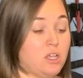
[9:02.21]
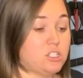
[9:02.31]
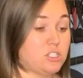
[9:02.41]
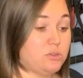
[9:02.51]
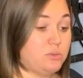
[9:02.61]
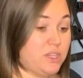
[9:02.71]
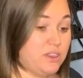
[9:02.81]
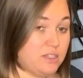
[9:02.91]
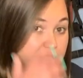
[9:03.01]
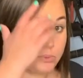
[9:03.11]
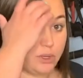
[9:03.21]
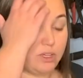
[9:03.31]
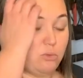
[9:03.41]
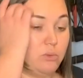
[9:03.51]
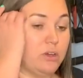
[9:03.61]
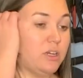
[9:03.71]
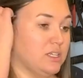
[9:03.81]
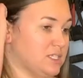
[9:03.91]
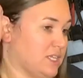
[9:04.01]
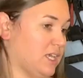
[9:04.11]
So with this one, we're going
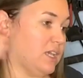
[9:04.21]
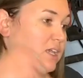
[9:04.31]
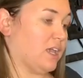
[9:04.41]
to take